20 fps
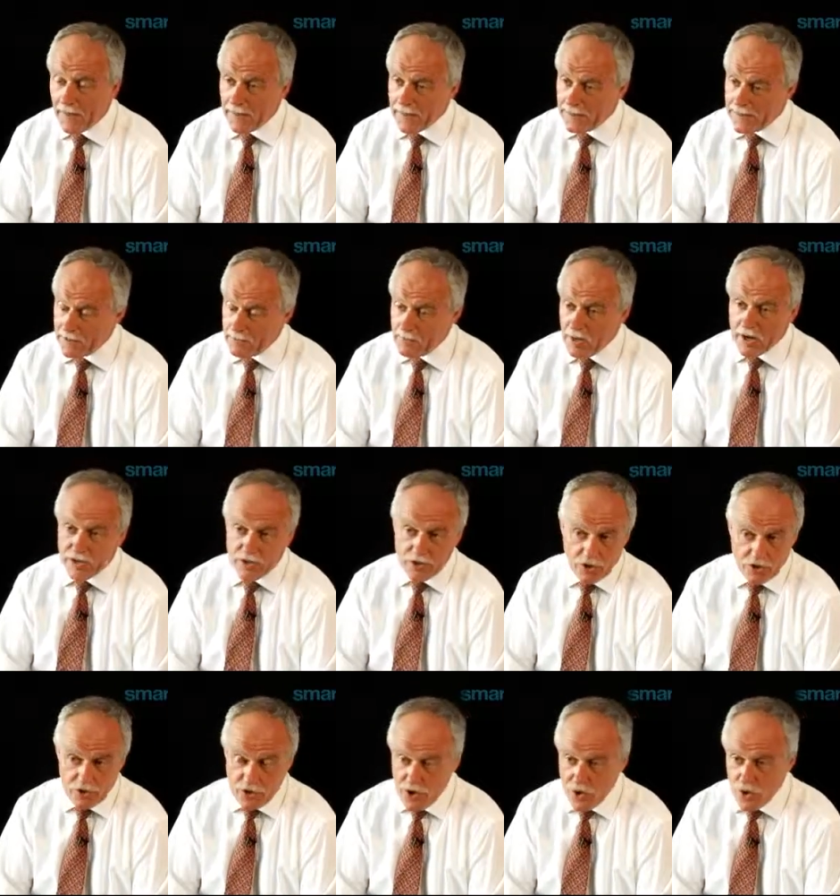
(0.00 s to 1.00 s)
They might
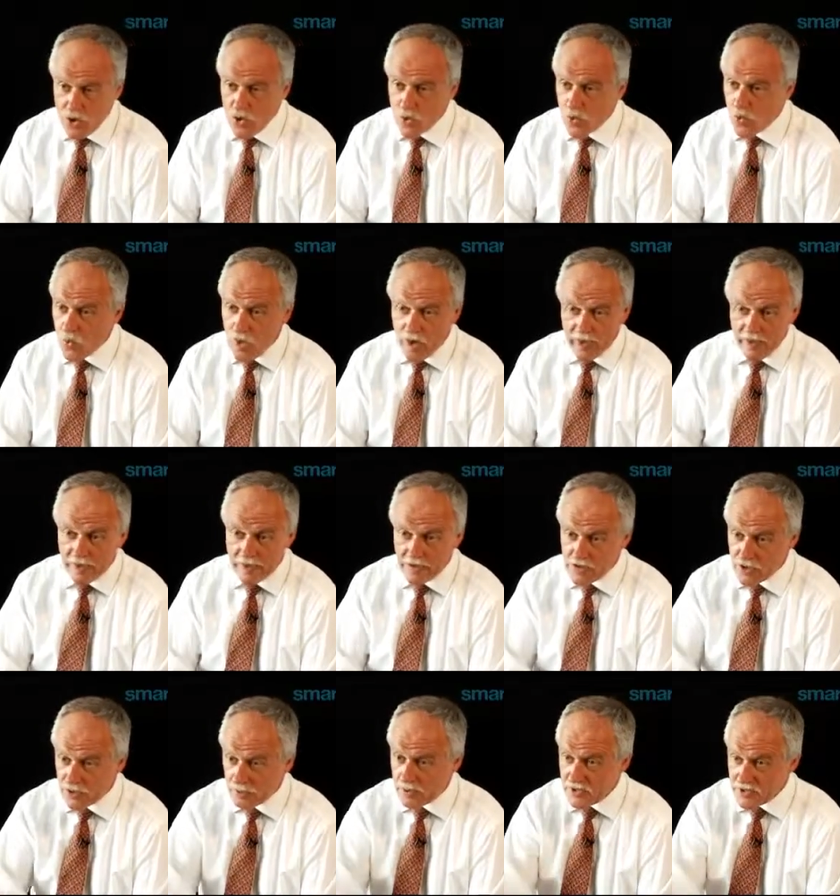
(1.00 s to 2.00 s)
not know whether there's
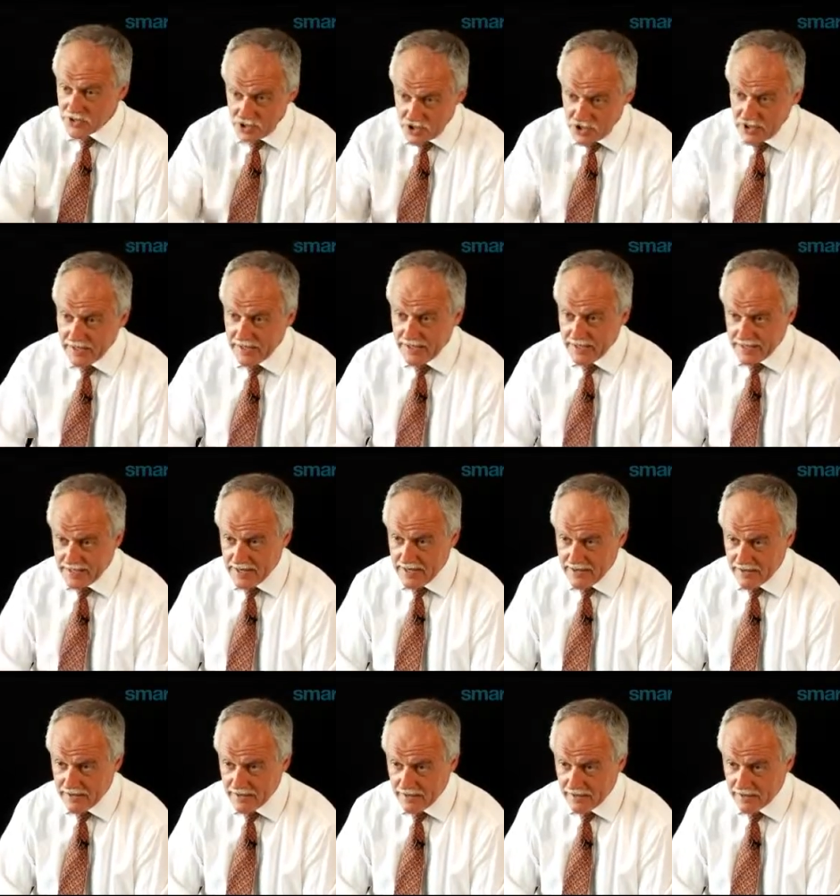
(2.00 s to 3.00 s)
competition in that
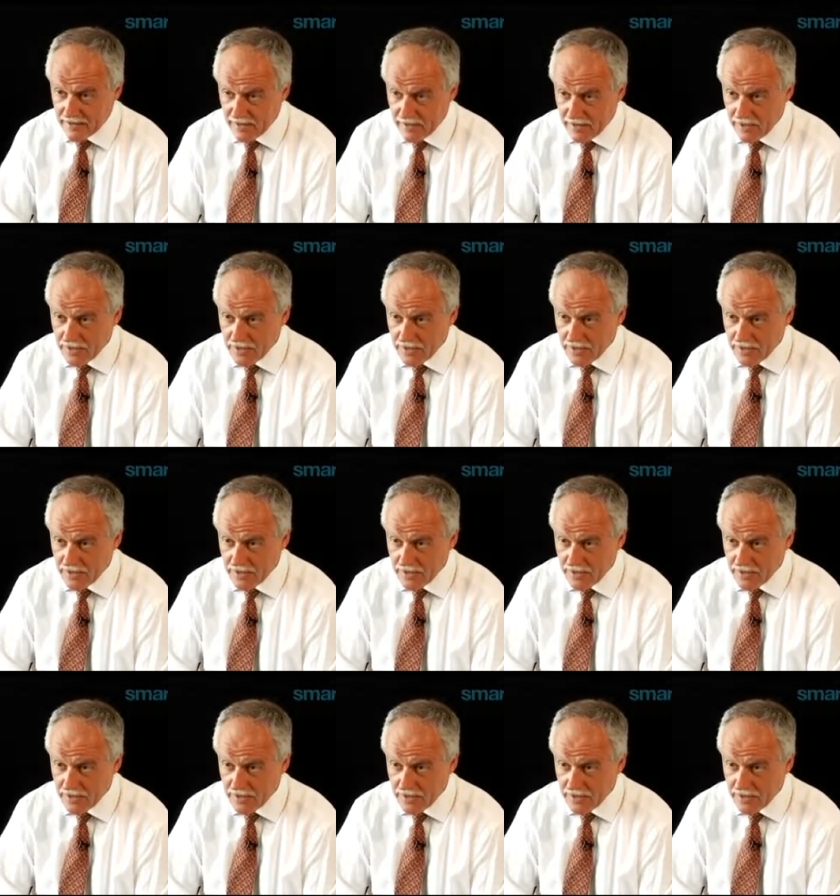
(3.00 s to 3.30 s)
area.